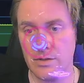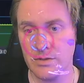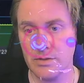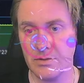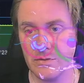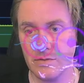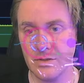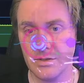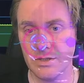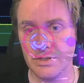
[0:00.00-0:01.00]
So
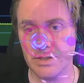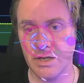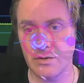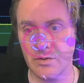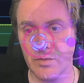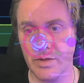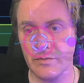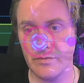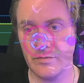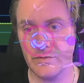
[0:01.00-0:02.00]
the 6 hour,
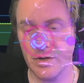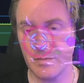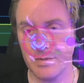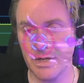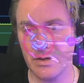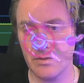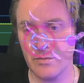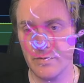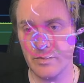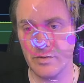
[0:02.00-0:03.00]
we've dropped out and
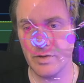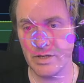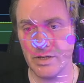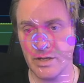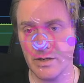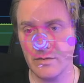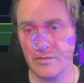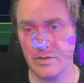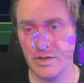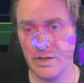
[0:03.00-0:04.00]
we've already kind
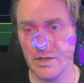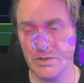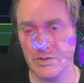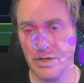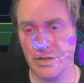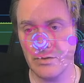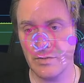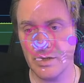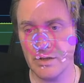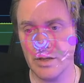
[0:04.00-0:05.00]
of tried to
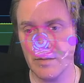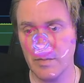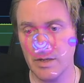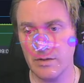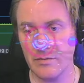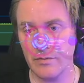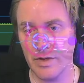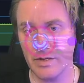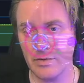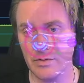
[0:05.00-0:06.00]
reclaim it and
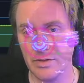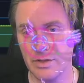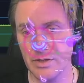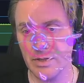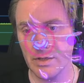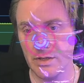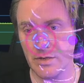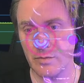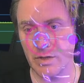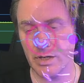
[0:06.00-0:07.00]
failed,
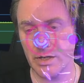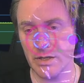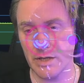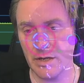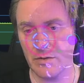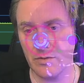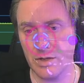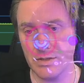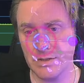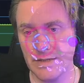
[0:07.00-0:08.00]
and we're getting that
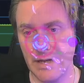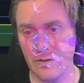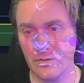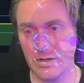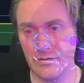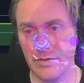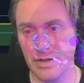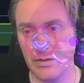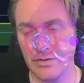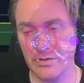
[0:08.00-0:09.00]
cross down
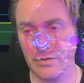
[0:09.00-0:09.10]
event.